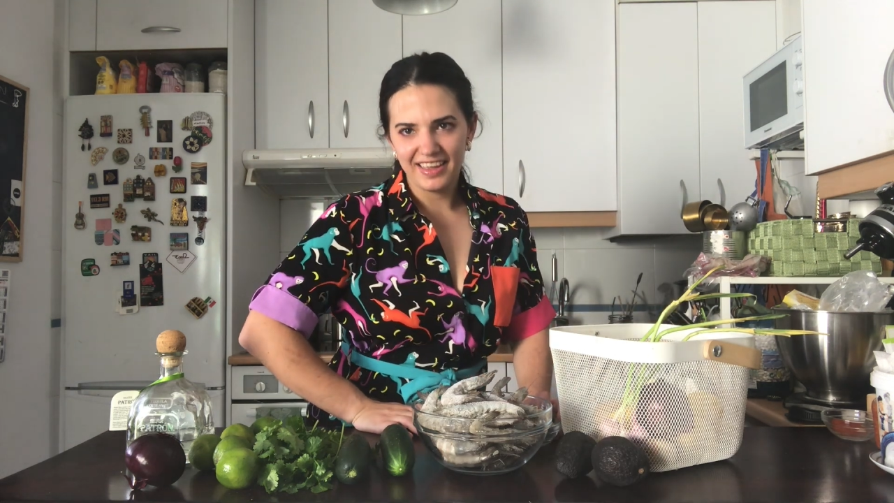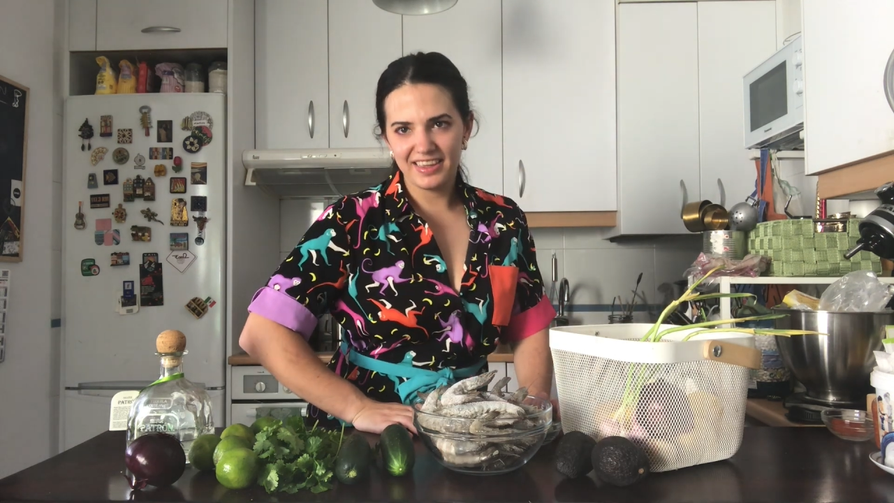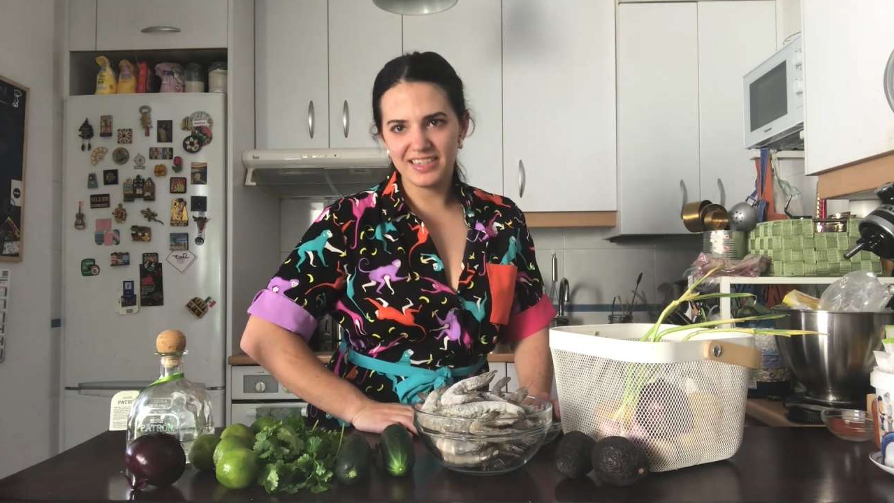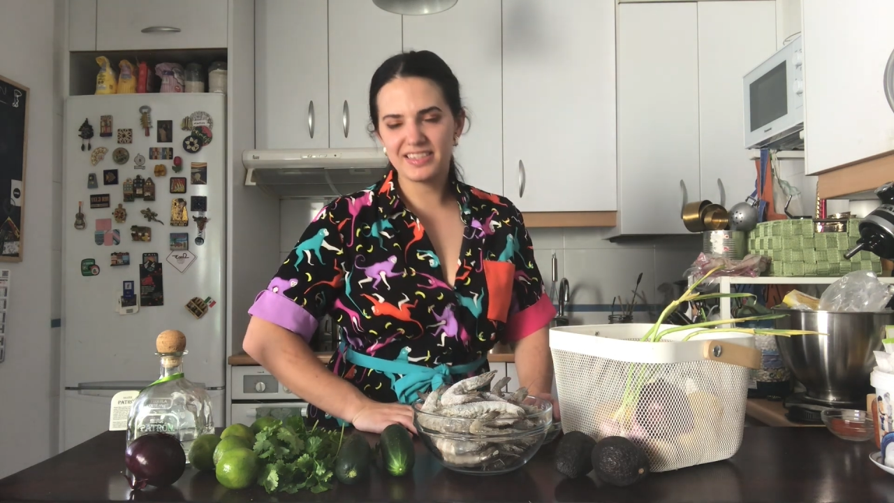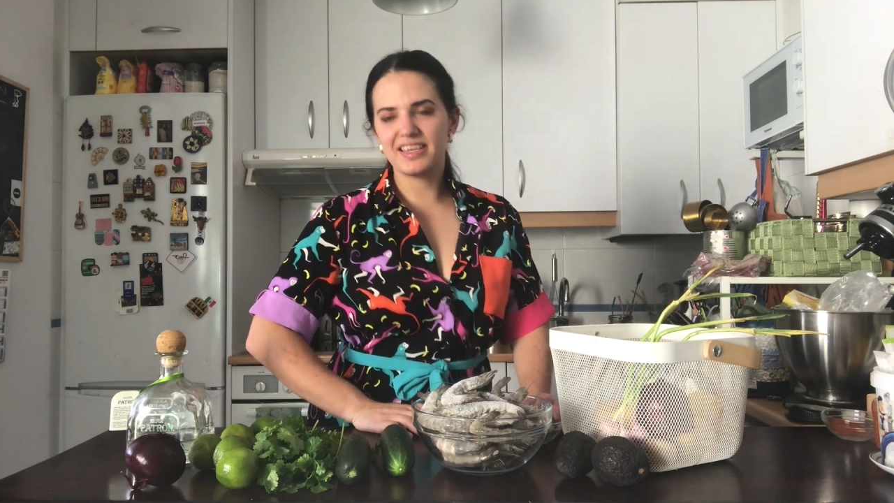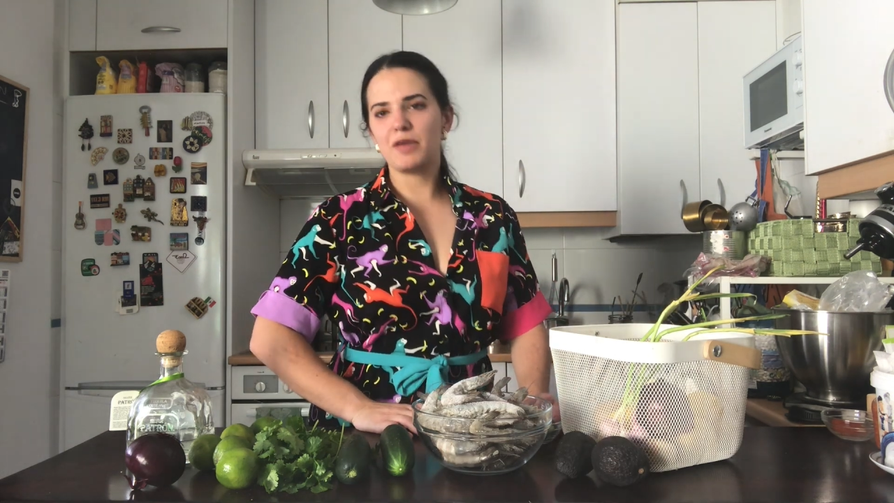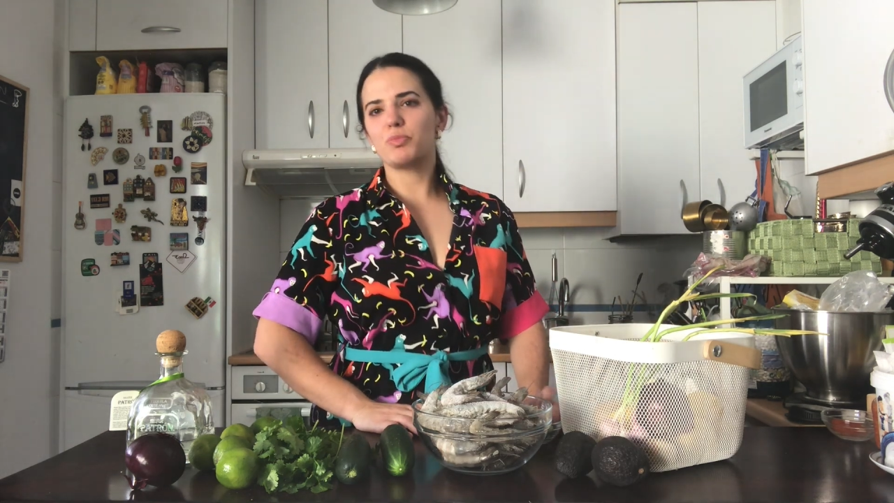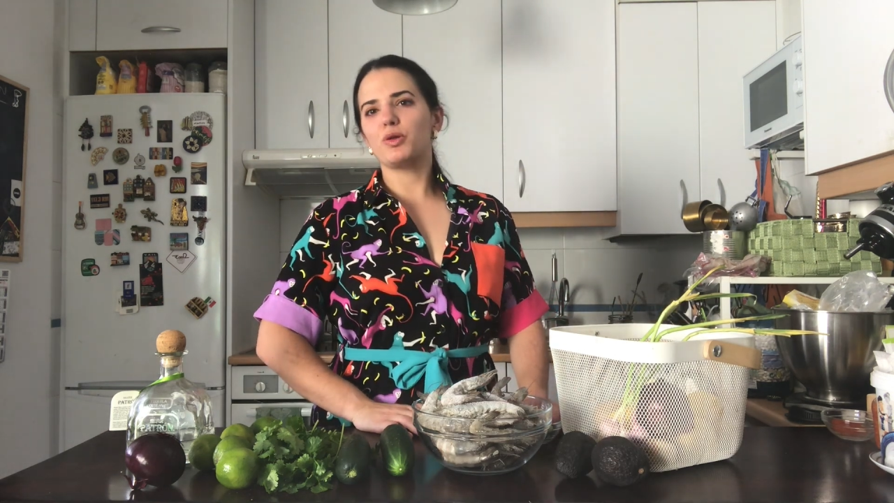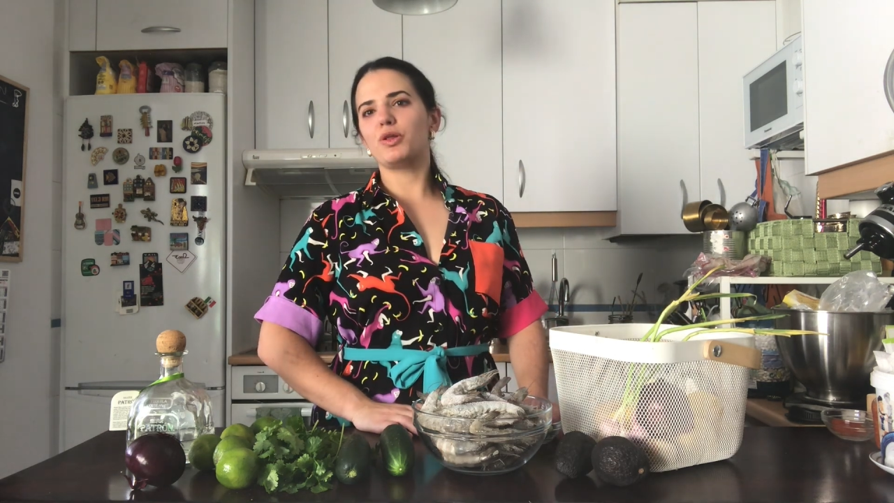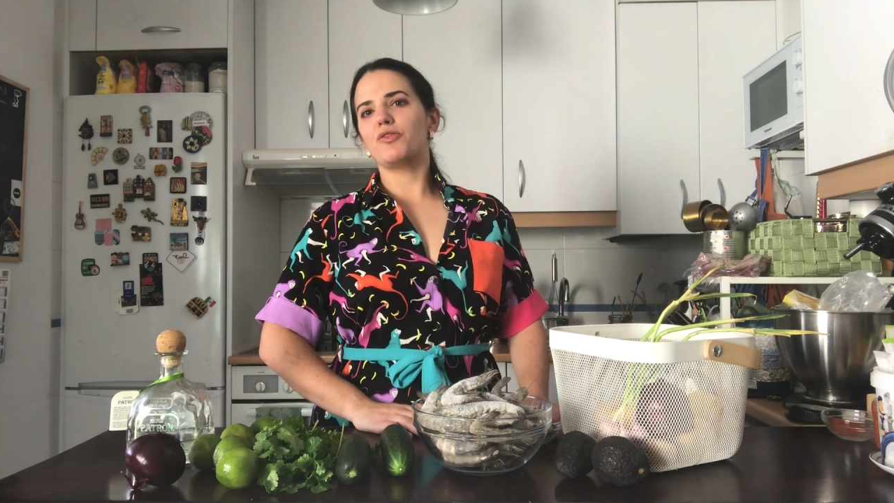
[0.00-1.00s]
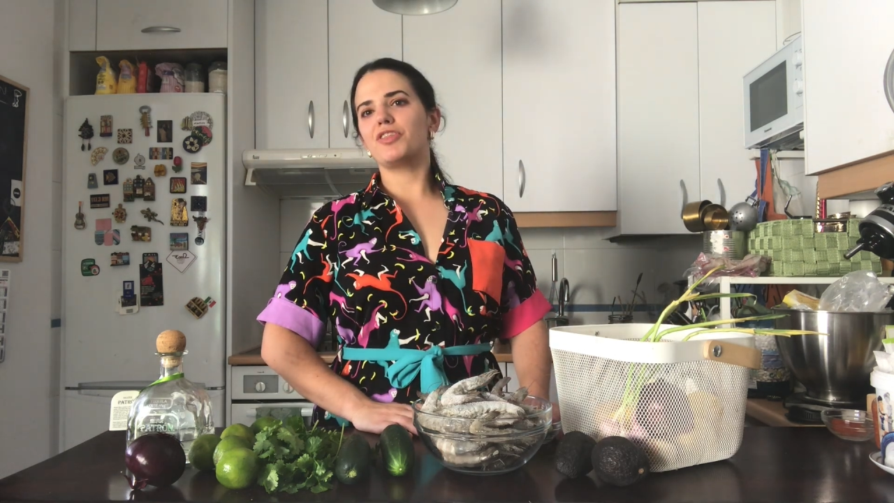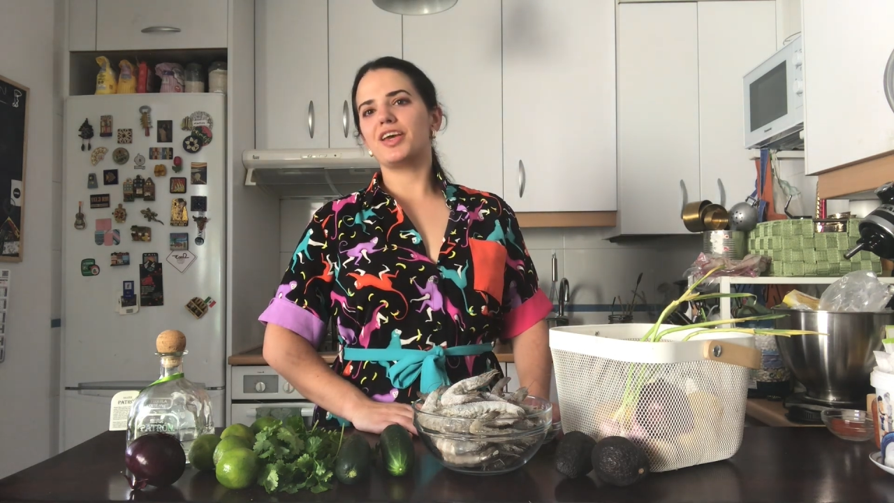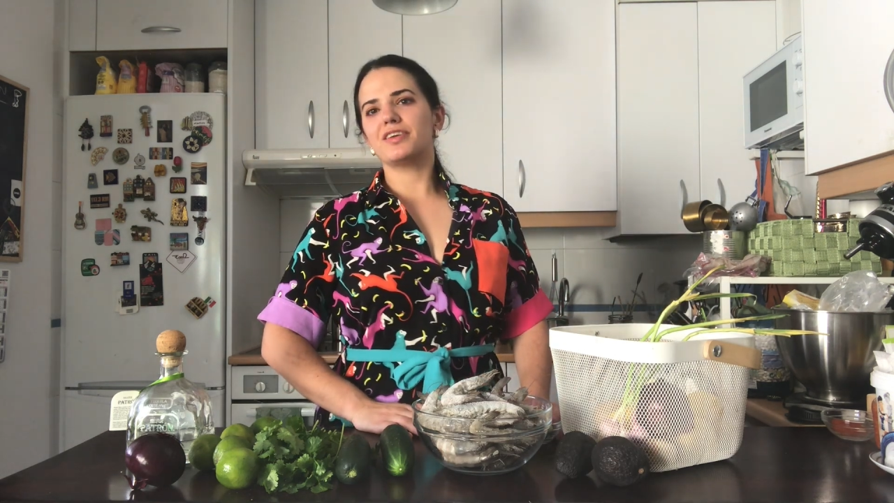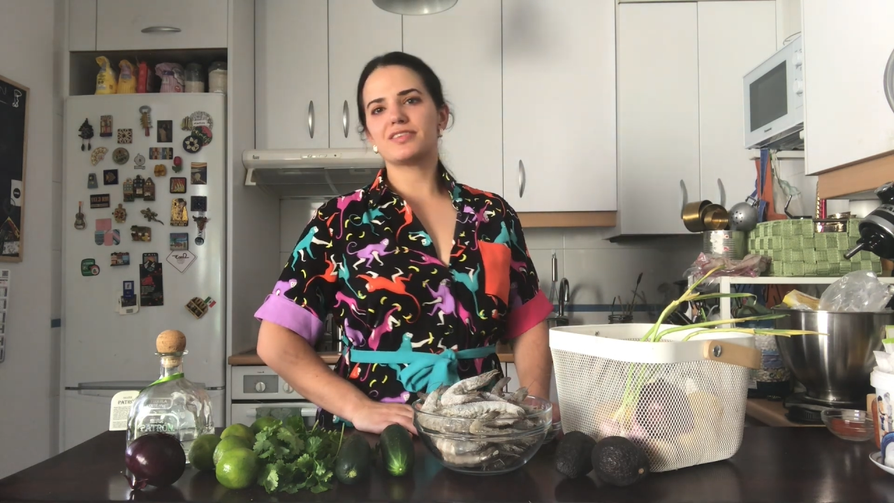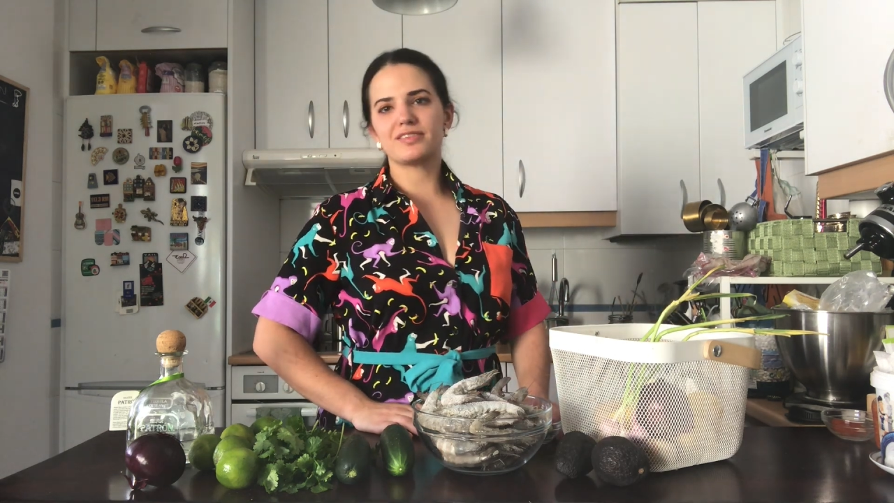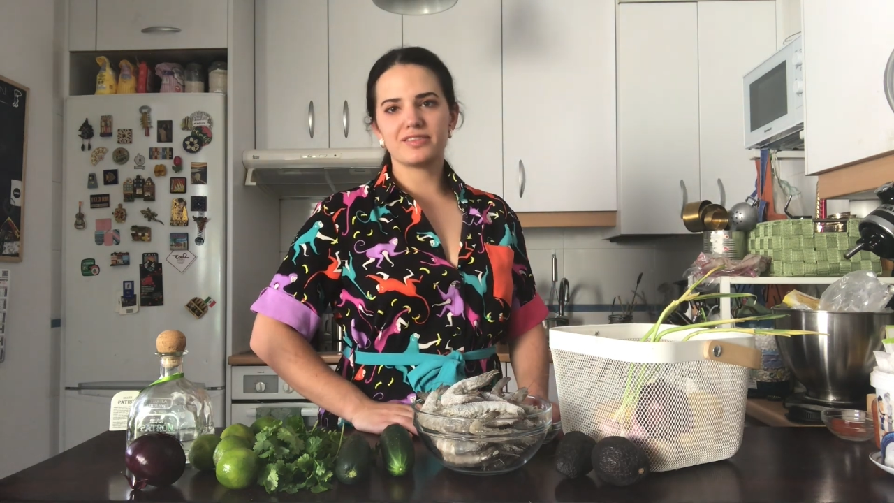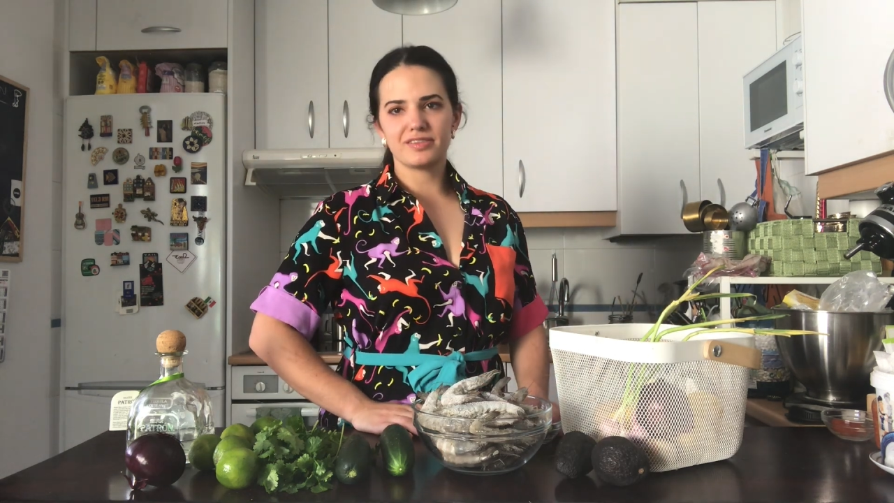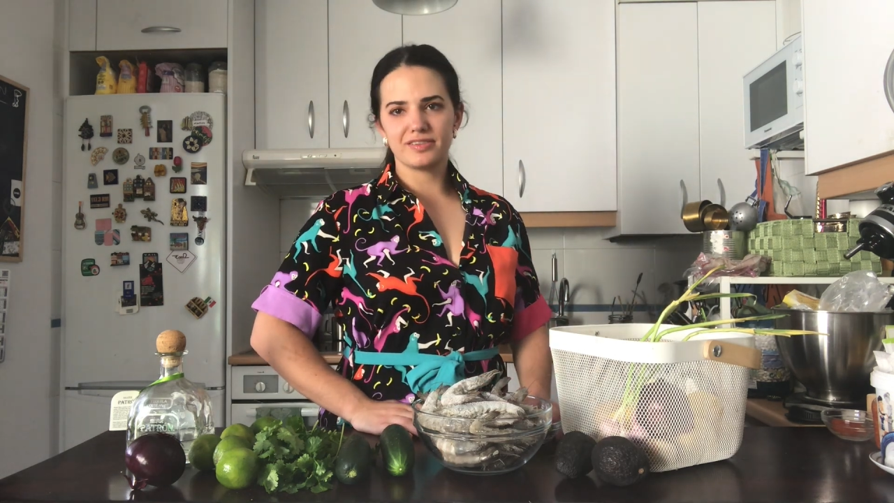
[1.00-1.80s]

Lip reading: the staple of this,